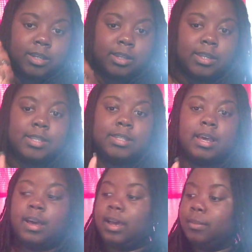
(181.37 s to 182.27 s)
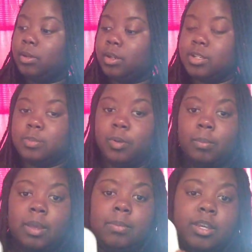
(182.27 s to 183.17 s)
it is. I'm going to just
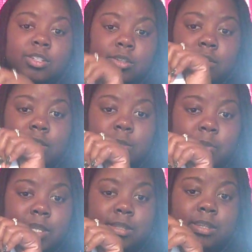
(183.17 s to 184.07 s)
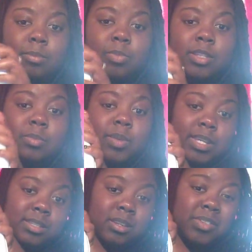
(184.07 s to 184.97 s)
put my mixture in this basin, put the
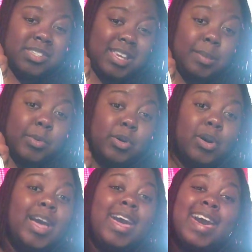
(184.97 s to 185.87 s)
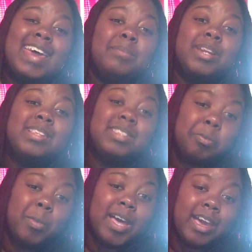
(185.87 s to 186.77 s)
basin on the table, and I'm going to
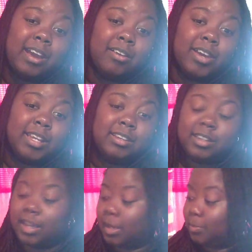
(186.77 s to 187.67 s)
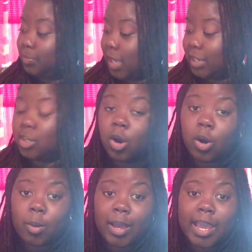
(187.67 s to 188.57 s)
dip my hair in. I know
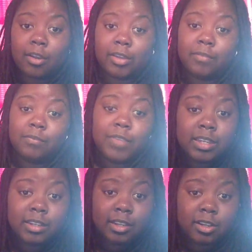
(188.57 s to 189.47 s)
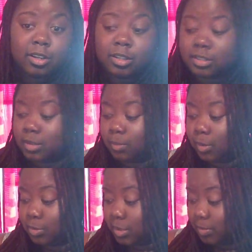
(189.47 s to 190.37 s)
all my hair can fit in here.
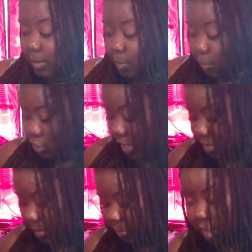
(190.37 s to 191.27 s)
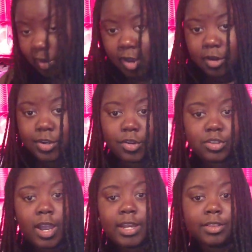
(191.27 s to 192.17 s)
Some people were trying to dip their hair in their
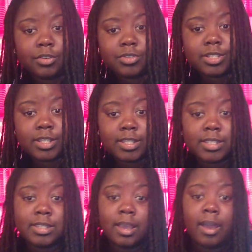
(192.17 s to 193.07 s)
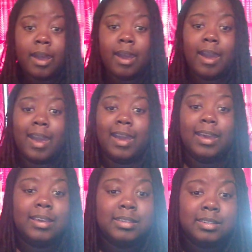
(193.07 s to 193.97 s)
tiny little sinks,
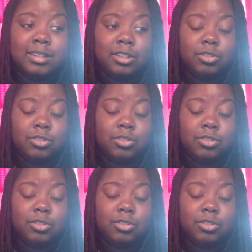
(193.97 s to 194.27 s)
and